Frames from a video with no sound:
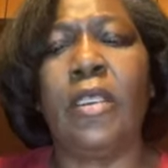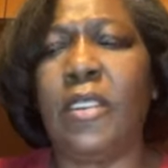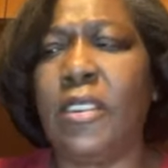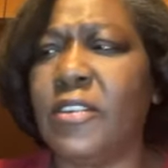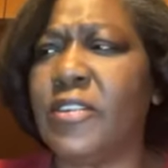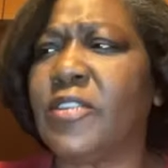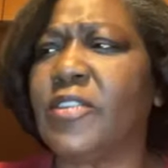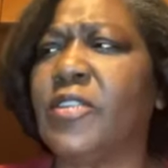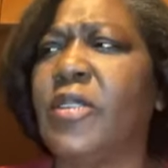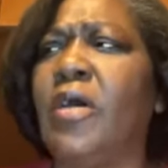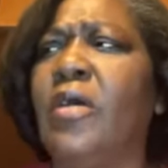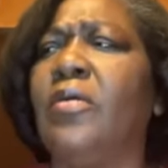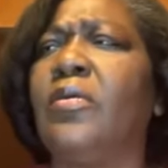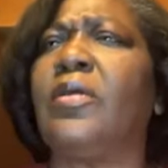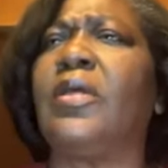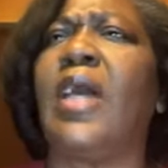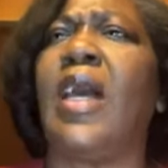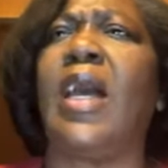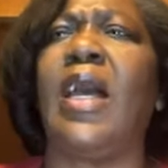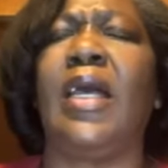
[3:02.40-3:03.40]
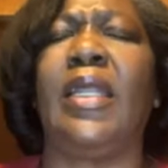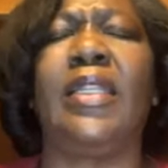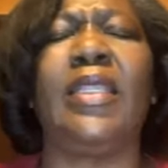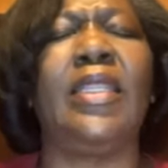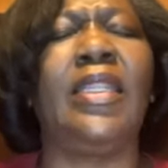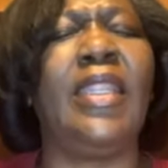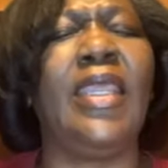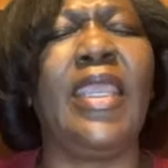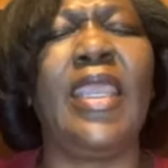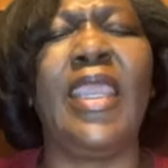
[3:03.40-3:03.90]
Consult God
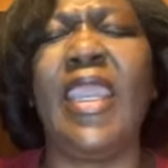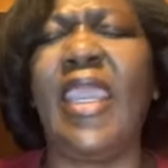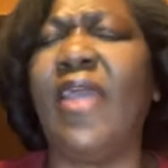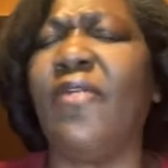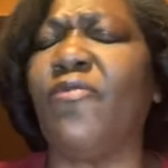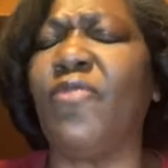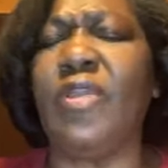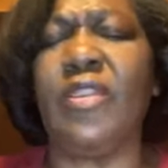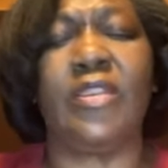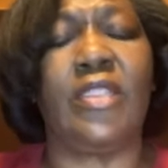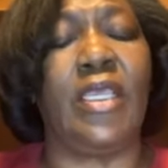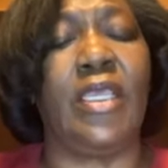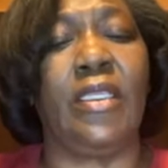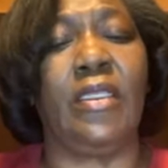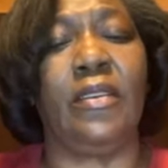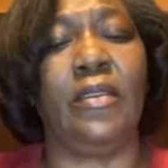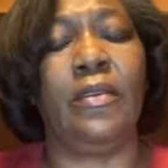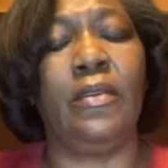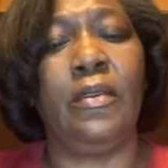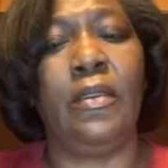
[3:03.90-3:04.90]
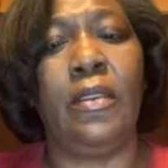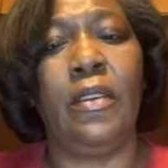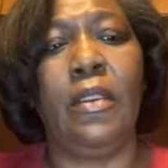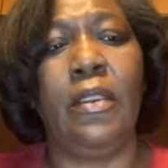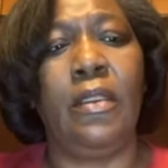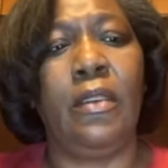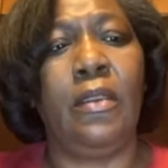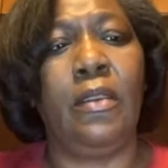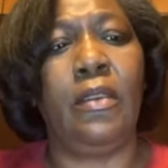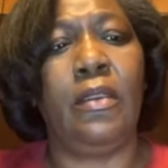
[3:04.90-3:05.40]
in everything,
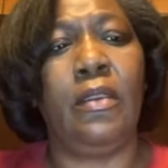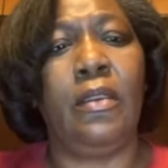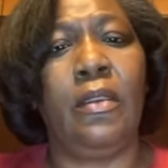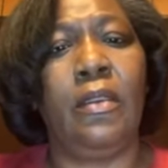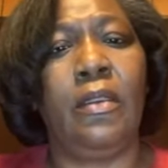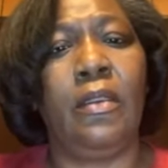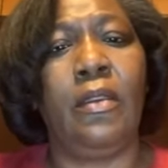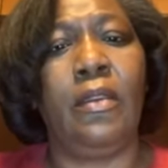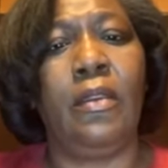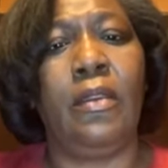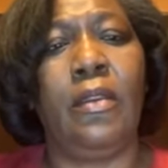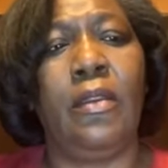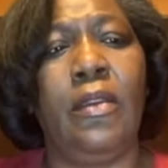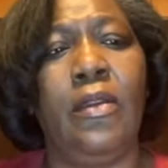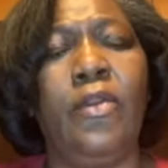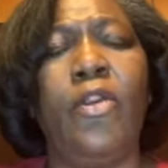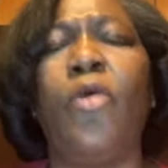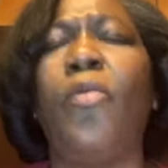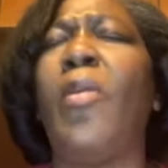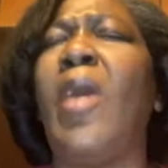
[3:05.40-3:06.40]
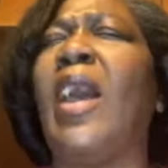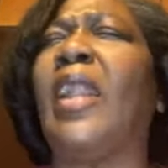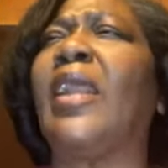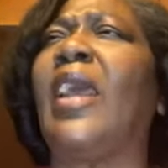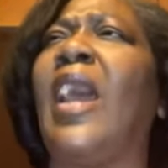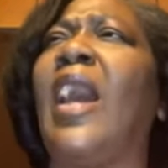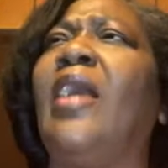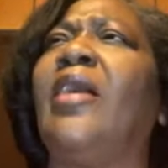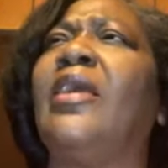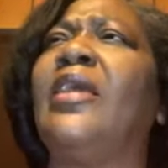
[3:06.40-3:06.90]
no matter
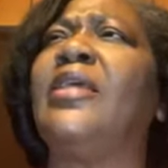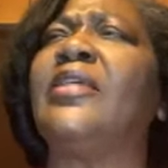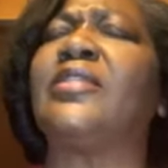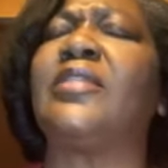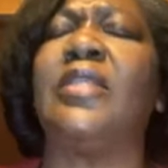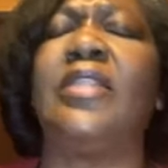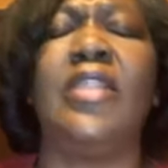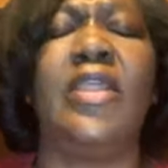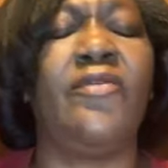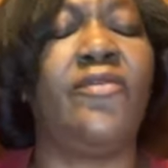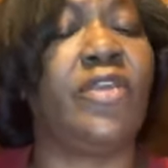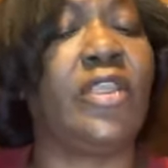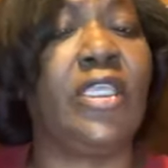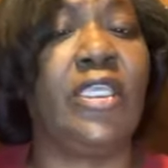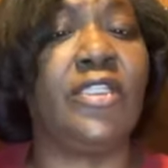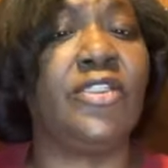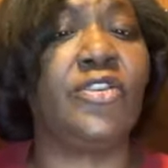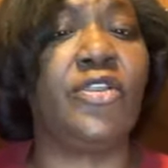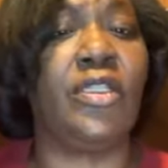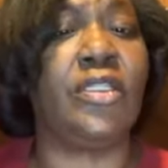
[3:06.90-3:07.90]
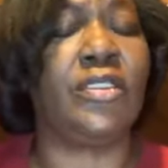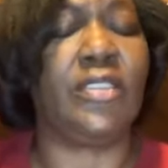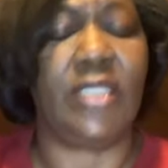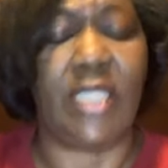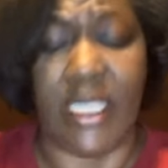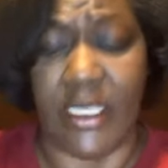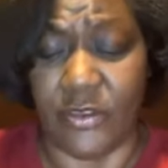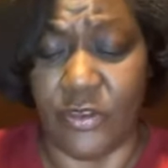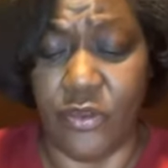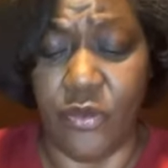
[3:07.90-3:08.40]
how insignificant
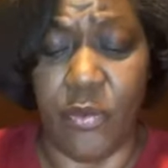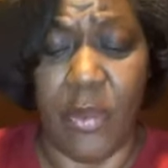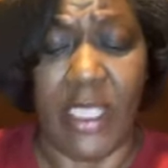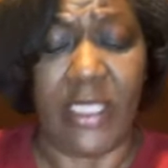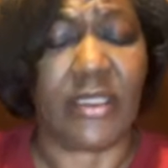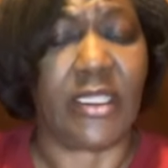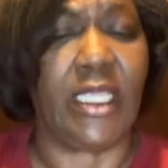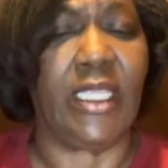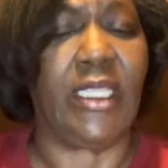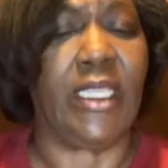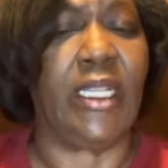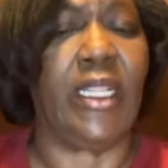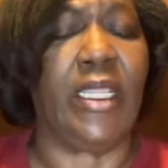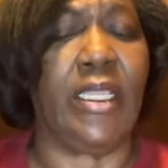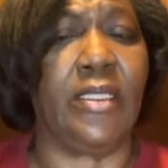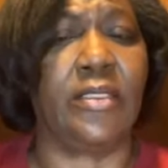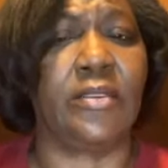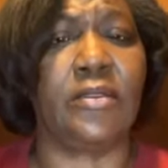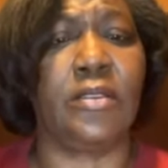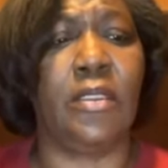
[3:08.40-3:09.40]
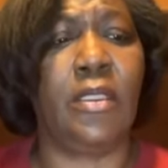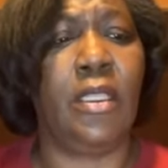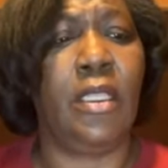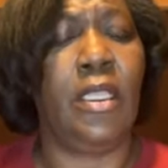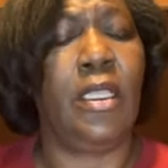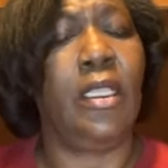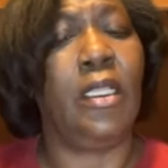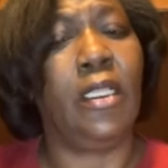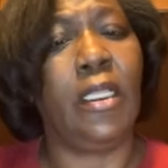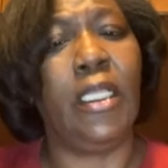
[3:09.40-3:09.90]
that you may think it is.
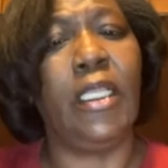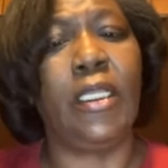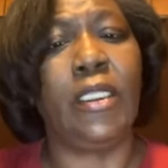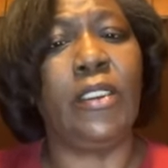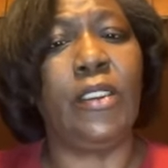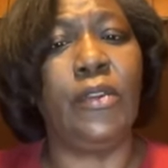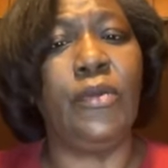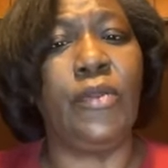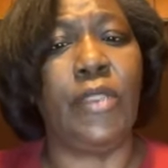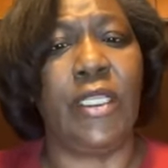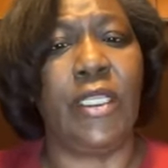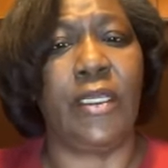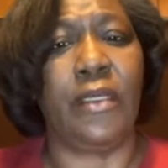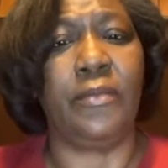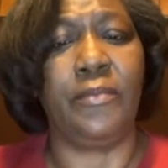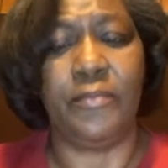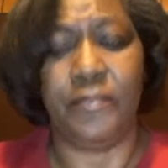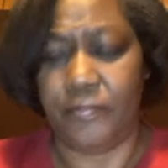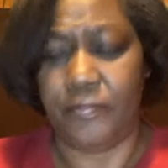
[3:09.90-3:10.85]
Include him.